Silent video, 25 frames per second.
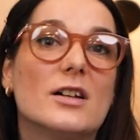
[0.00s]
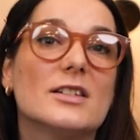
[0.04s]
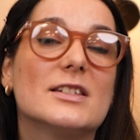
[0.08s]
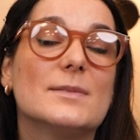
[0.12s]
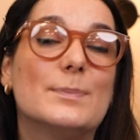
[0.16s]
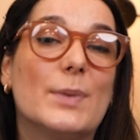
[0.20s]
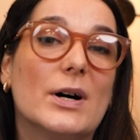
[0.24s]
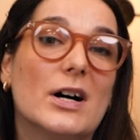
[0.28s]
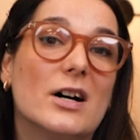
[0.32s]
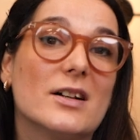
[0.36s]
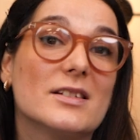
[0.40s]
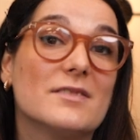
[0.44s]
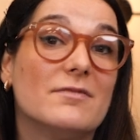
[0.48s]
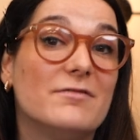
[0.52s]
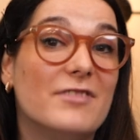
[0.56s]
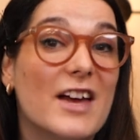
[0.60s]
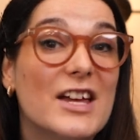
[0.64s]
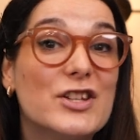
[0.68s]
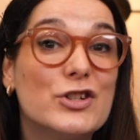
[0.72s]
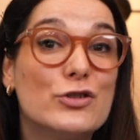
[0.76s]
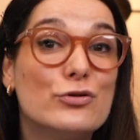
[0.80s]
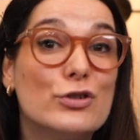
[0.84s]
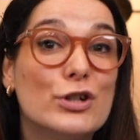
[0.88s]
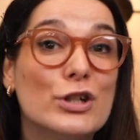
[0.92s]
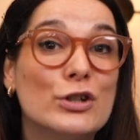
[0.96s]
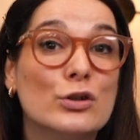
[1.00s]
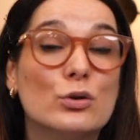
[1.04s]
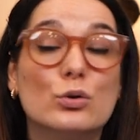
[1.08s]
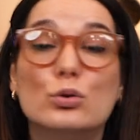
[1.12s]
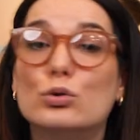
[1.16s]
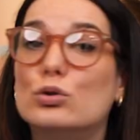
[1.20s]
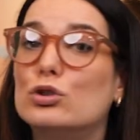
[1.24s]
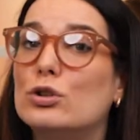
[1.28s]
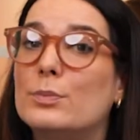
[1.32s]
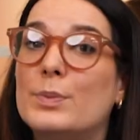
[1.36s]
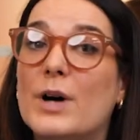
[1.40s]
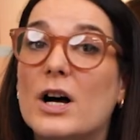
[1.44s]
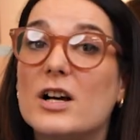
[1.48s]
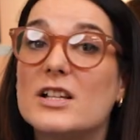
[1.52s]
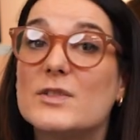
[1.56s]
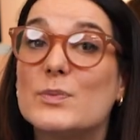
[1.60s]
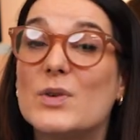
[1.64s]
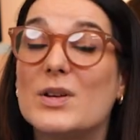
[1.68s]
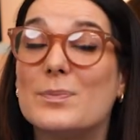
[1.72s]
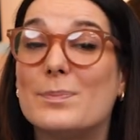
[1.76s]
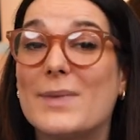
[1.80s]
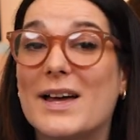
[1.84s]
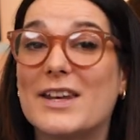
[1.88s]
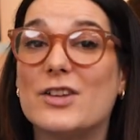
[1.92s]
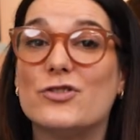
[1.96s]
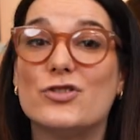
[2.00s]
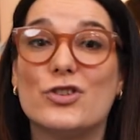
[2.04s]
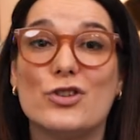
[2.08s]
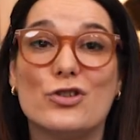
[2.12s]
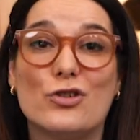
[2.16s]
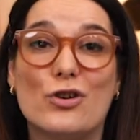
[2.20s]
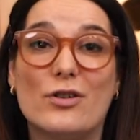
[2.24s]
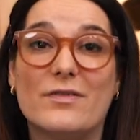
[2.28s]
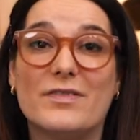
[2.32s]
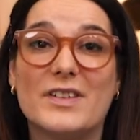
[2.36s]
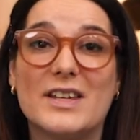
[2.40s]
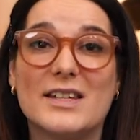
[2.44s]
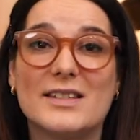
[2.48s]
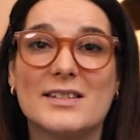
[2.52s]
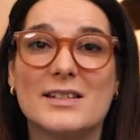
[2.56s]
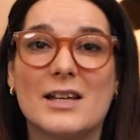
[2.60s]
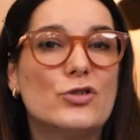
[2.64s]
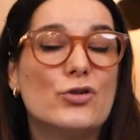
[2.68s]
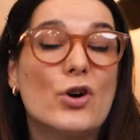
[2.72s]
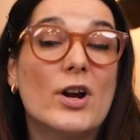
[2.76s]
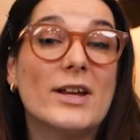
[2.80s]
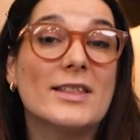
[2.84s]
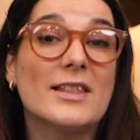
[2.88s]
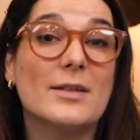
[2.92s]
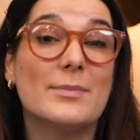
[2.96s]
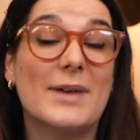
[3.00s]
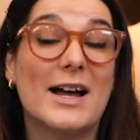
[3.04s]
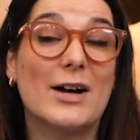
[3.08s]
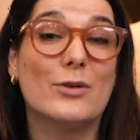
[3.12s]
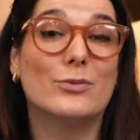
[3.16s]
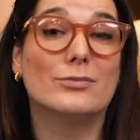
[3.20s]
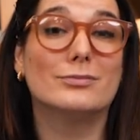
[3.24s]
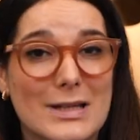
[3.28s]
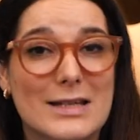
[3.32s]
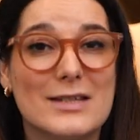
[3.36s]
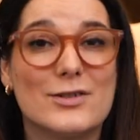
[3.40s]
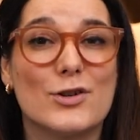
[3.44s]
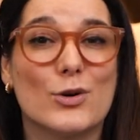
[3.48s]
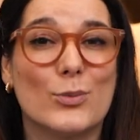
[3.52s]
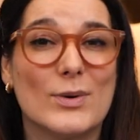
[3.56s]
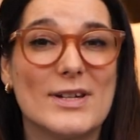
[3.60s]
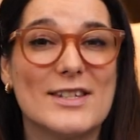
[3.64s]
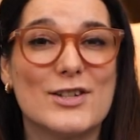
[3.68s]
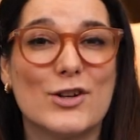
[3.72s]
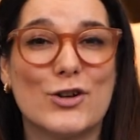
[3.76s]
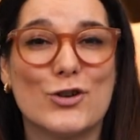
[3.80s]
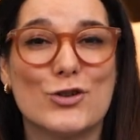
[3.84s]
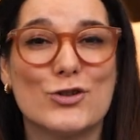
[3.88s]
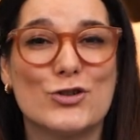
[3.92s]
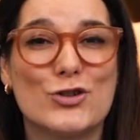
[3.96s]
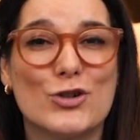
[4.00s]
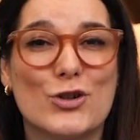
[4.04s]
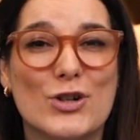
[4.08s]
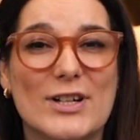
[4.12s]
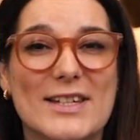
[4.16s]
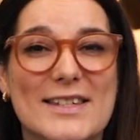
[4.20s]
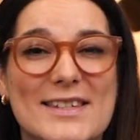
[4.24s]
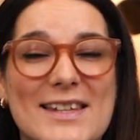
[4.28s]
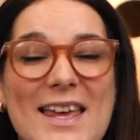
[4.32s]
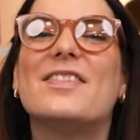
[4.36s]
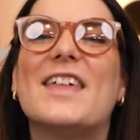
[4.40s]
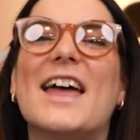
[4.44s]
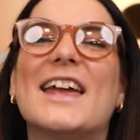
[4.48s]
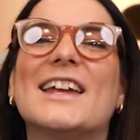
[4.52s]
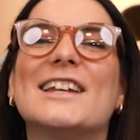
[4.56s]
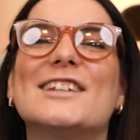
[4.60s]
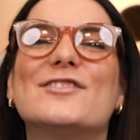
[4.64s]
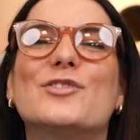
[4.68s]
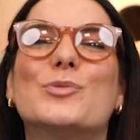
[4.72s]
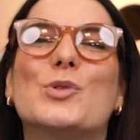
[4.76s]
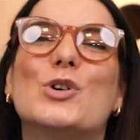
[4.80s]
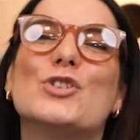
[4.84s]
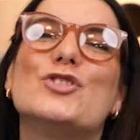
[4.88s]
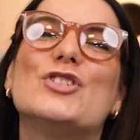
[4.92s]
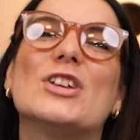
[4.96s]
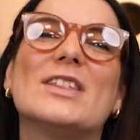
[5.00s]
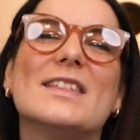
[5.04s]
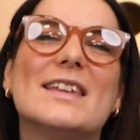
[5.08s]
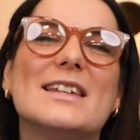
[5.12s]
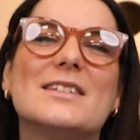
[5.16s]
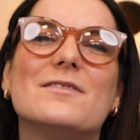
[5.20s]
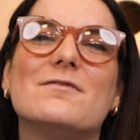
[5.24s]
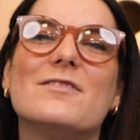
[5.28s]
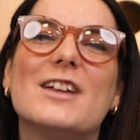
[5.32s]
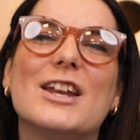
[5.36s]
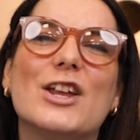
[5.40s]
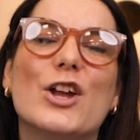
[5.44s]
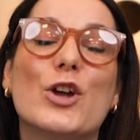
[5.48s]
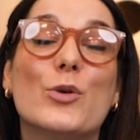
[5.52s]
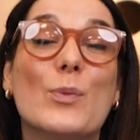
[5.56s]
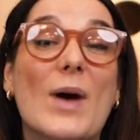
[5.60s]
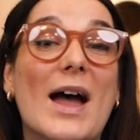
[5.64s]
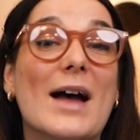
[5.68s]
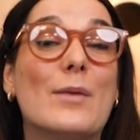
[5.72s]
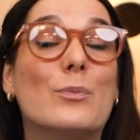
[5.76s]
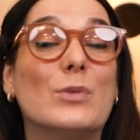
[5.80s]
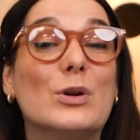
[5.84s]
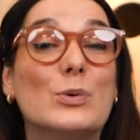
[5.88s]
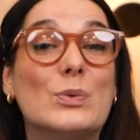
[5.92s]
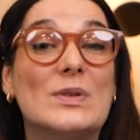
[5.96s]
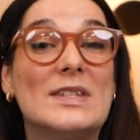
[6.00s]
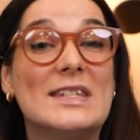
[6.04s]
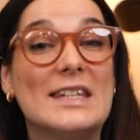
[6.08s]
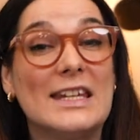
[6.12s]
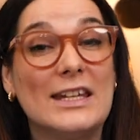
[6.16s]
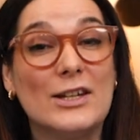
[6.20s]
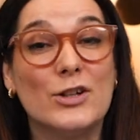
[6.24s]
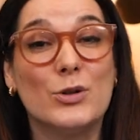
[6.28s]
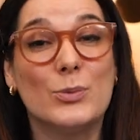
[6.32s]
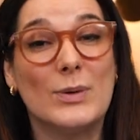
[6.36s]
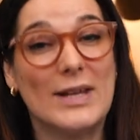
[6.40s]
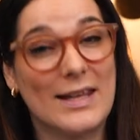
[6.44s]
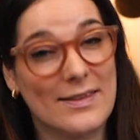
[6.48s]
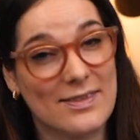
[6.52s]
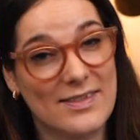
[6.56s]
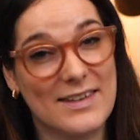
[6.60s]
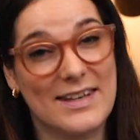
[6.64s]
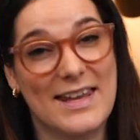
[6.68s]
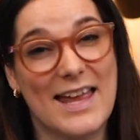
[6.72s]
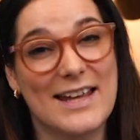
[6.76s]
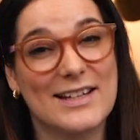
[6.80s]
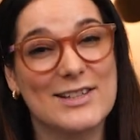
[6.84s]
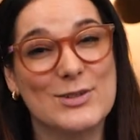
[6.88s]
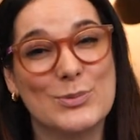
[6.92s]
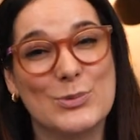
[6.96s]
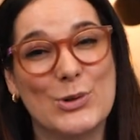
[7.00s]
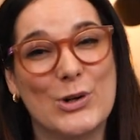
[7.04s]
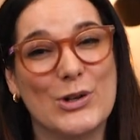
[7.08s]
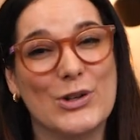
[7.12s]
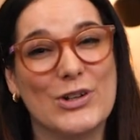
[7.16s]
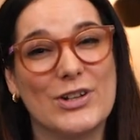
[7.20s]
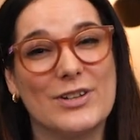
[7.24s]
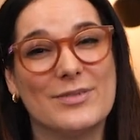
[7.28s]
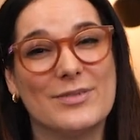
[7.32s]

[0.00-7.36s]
LastPass veteran or a password manager novice, trying them out is always a good choice. Thanks for watching this video and we'll see you in the next one.